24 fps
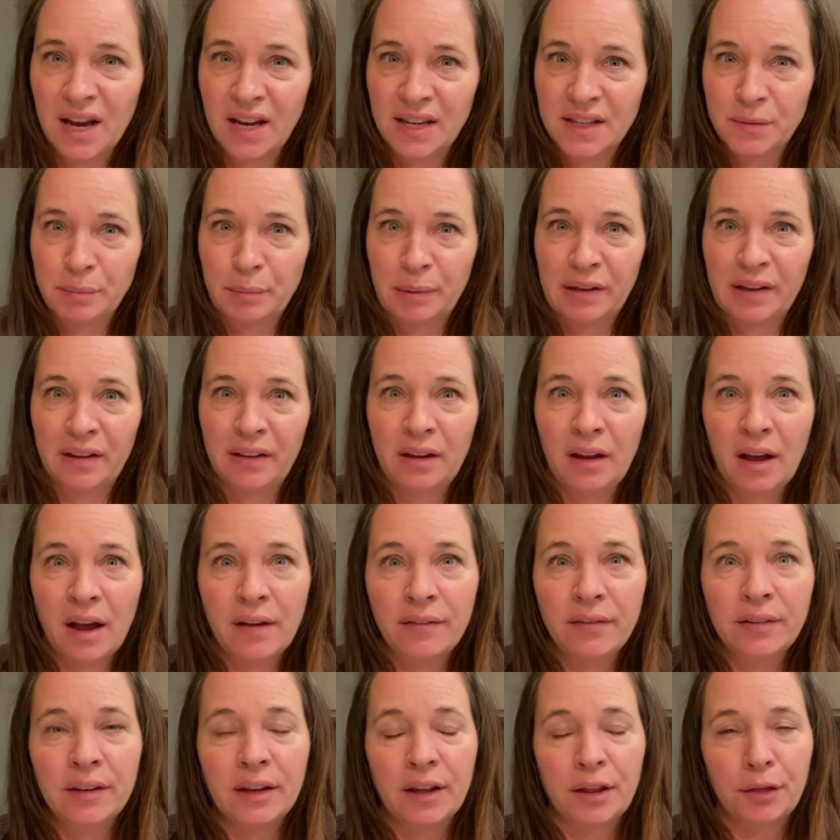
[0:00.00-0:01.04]
has been in the
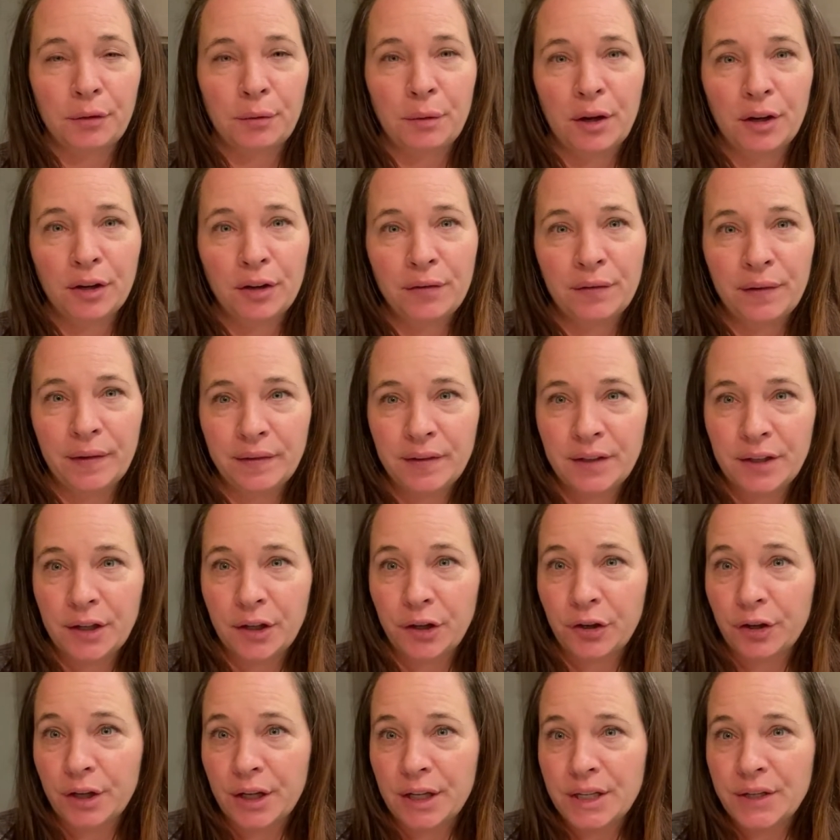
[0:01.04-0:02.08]
oven at 350
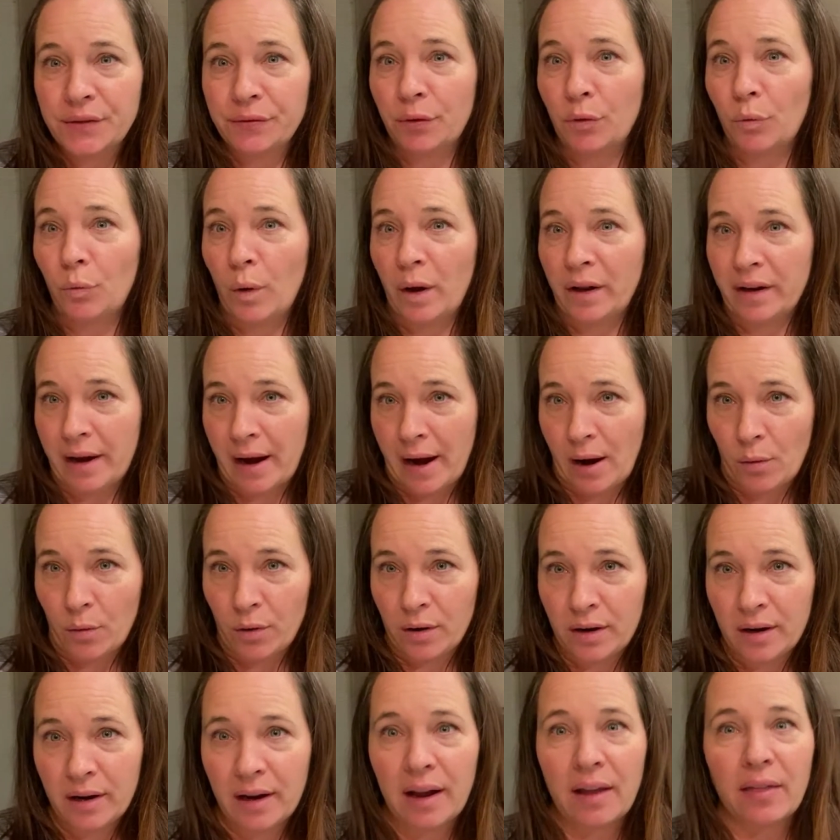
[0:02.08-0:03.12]
degrees for 1
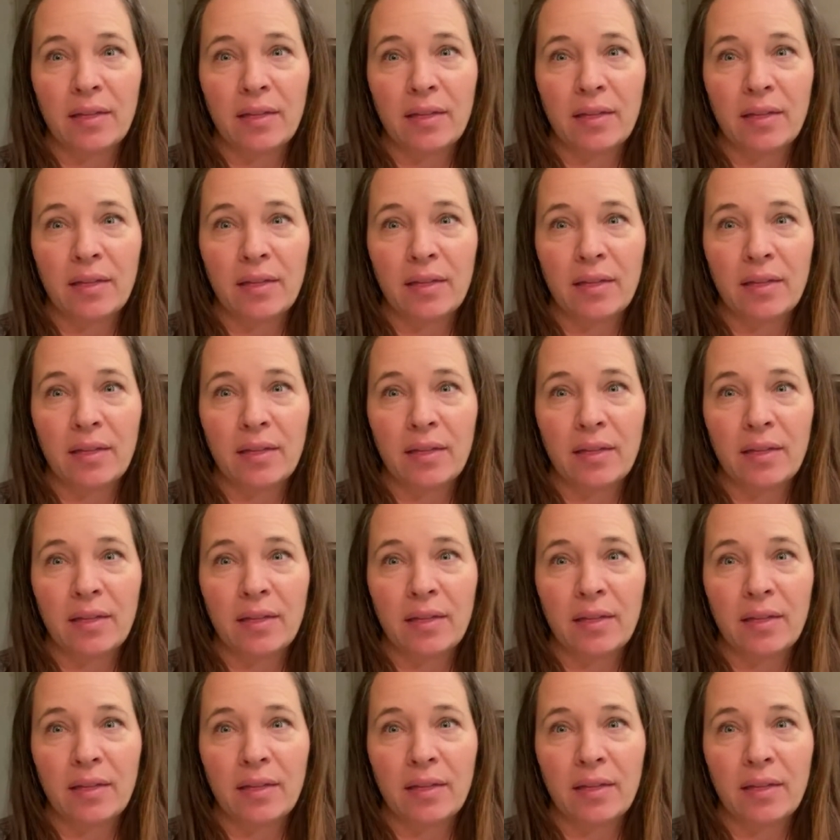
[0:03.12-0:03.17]
hour,